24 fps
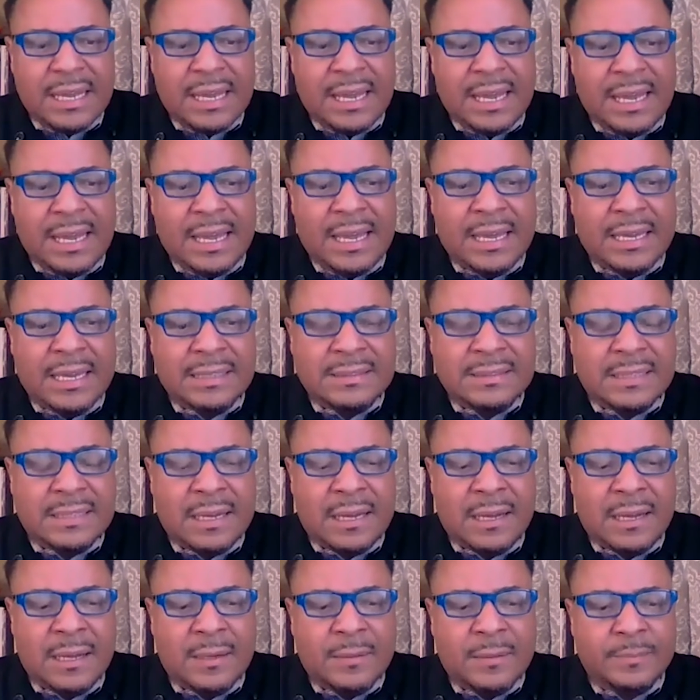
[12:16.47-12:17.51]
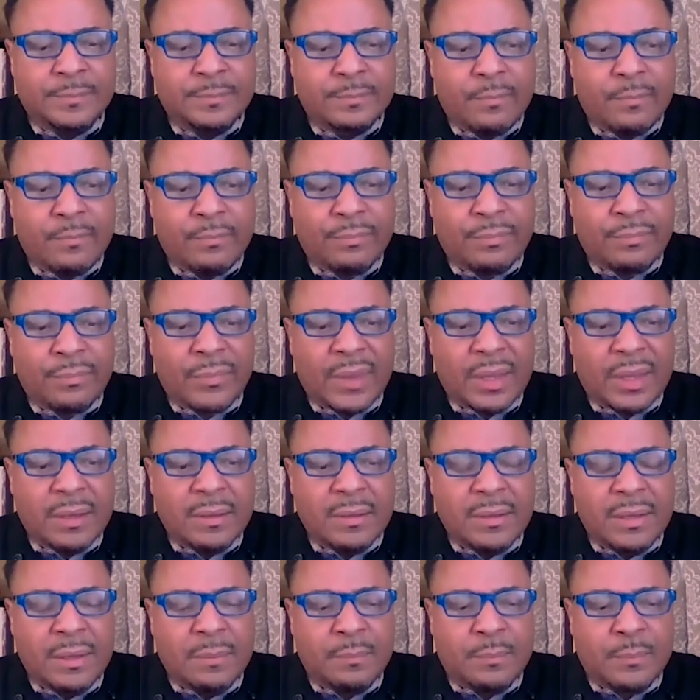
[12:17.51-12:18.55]
And
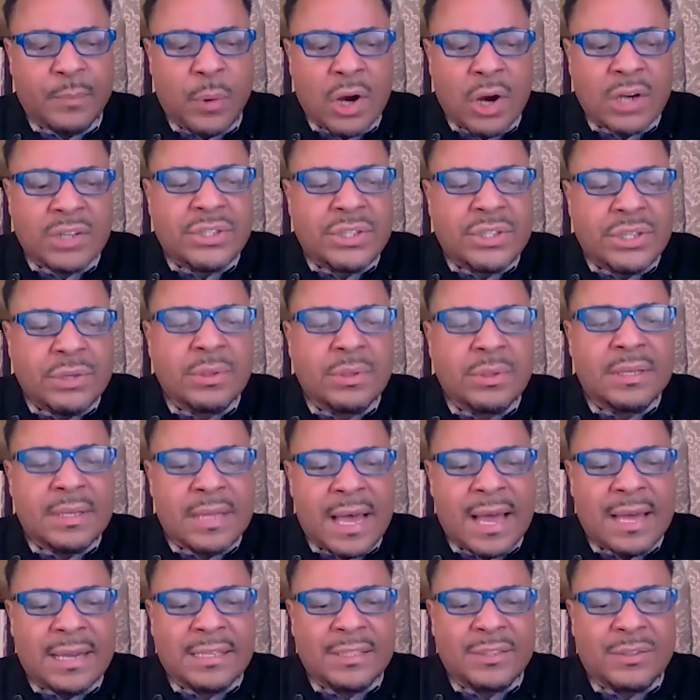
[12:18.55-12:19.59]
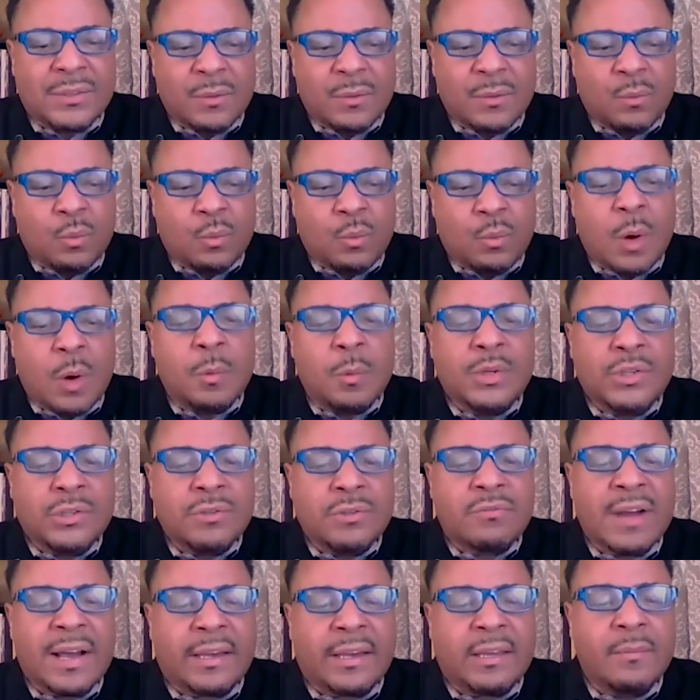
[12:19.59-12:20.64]
part two to that is, what would
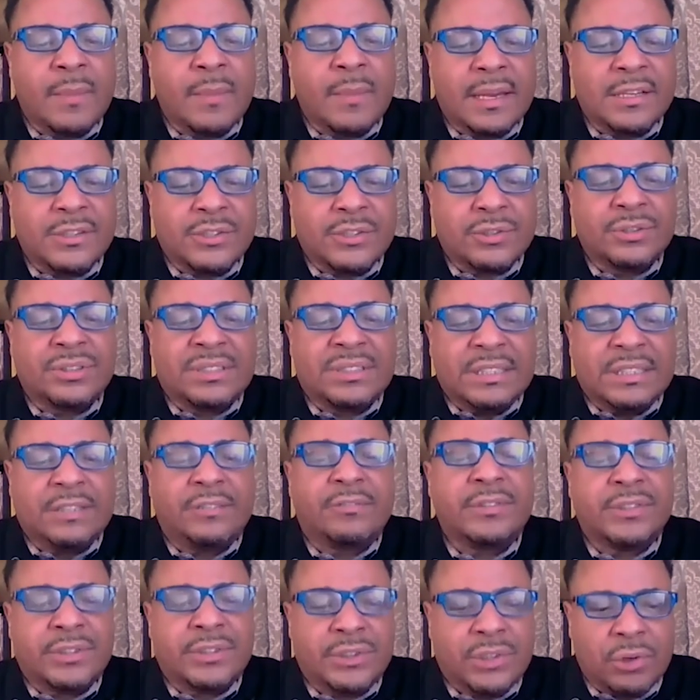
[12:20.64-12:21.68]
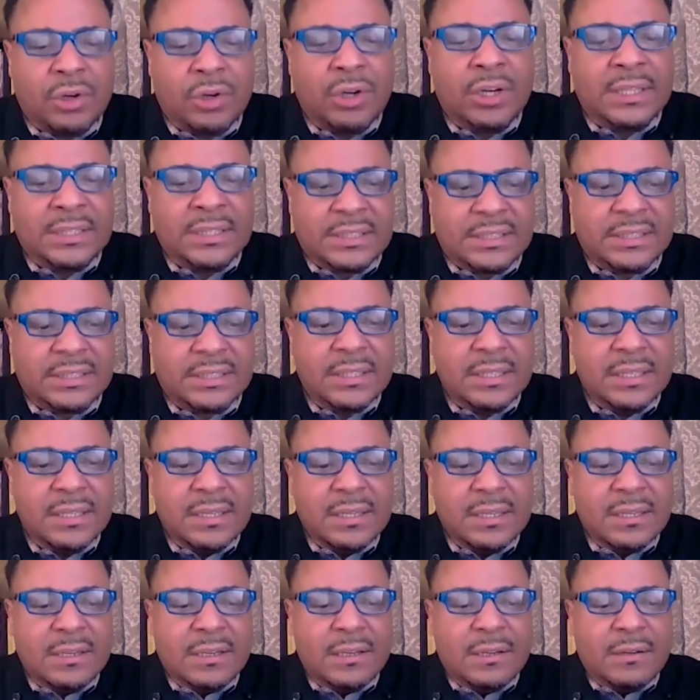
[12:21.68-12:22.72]
you recommend as your secret sauce
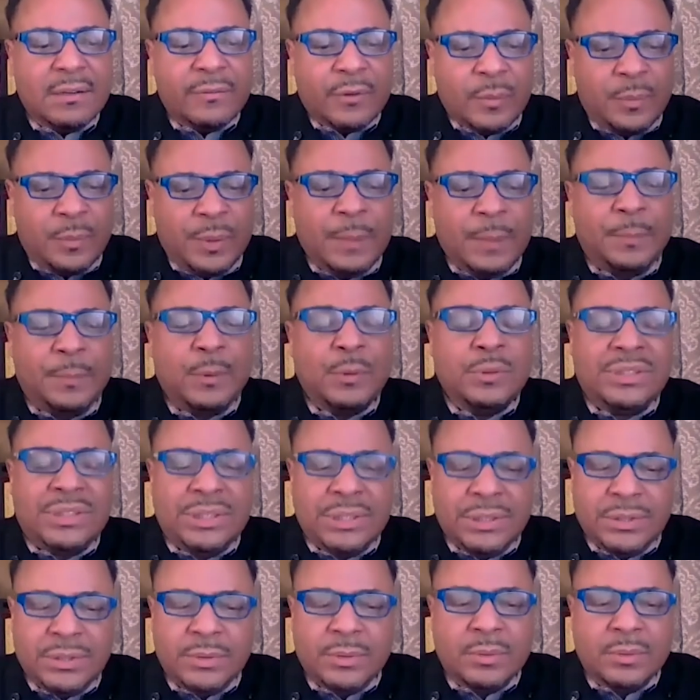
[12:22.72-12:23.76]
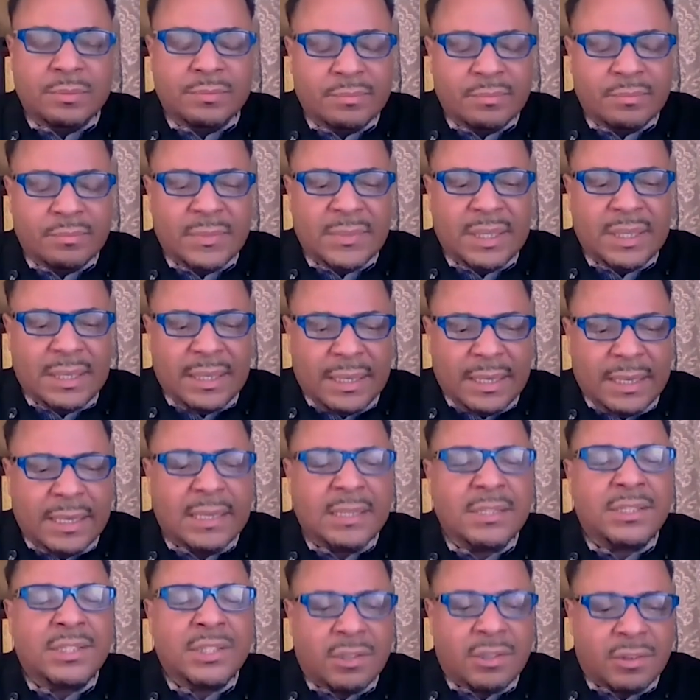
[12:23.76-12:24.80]
for people to
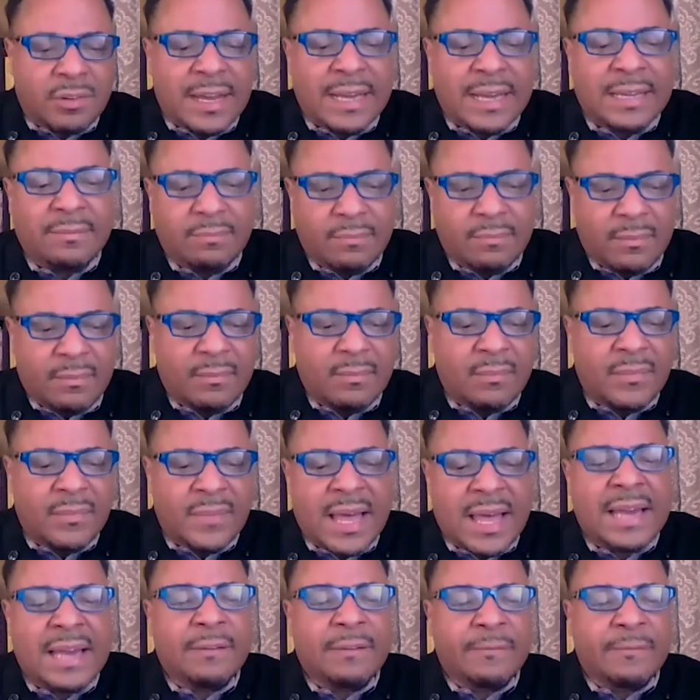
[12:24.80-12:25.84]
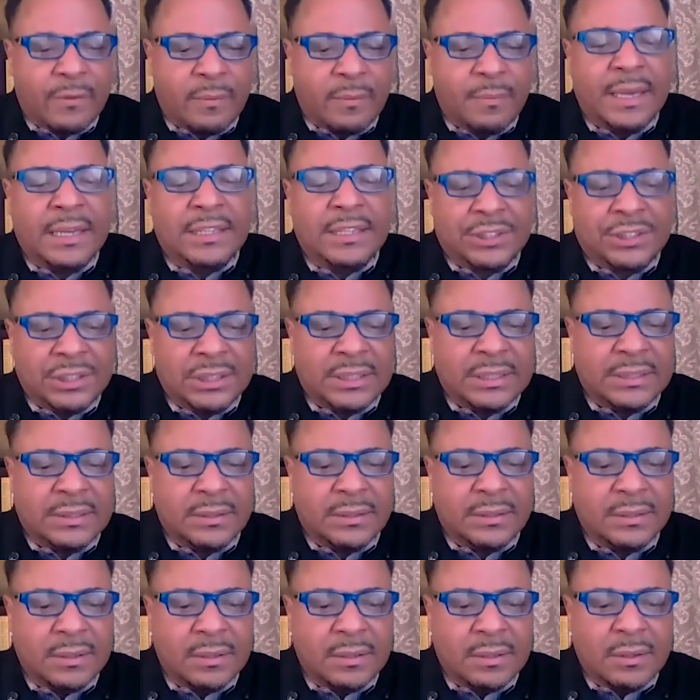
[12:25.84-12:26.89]
integrate that
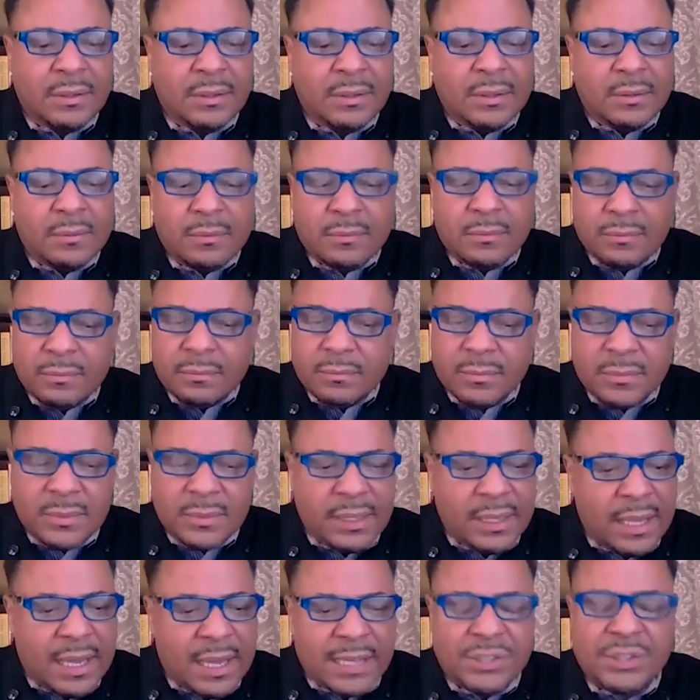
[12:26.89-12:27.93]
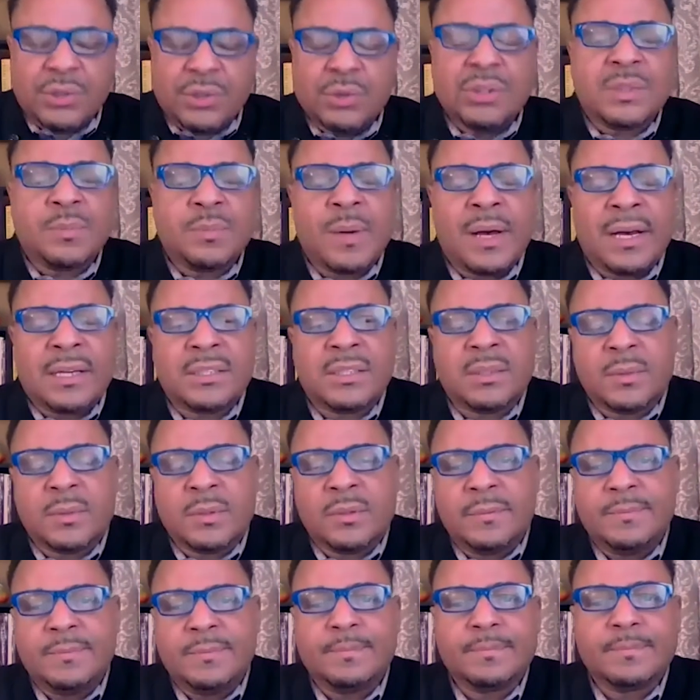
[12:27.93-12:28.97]
information as soon as possible?